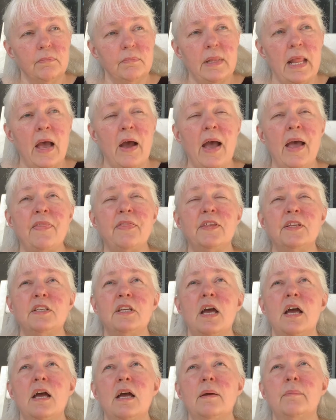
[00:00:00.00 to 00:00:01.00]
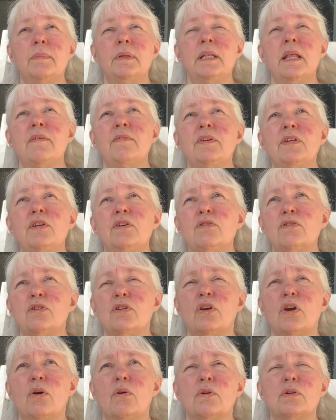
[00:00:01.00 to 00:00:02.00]
Now at the time, 11 years
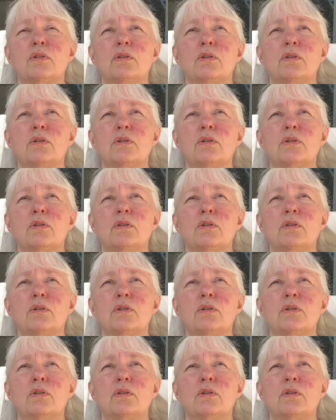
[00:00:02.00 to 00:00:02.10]
ago or